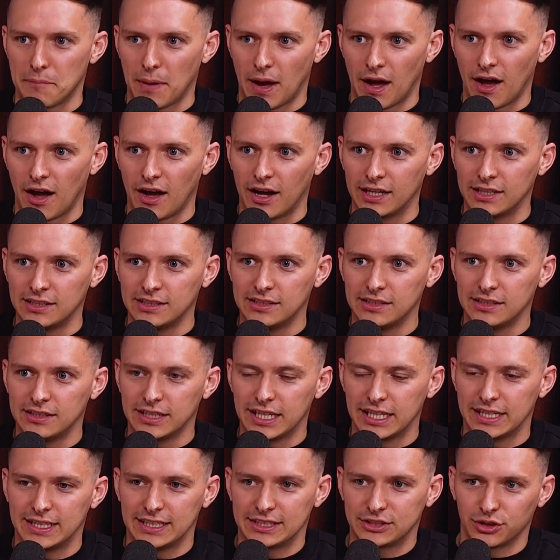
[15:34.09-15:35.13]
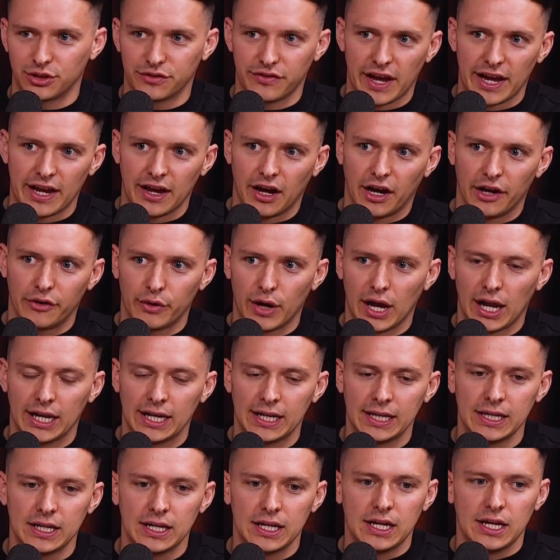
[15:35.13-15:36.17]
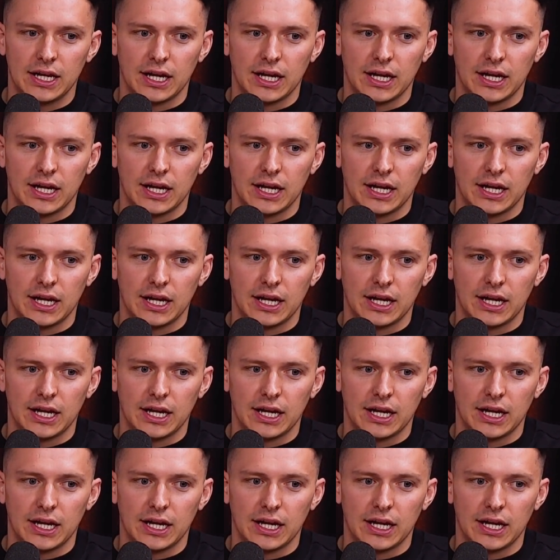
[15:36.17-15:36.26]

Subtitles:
behind in this sort of AI rally,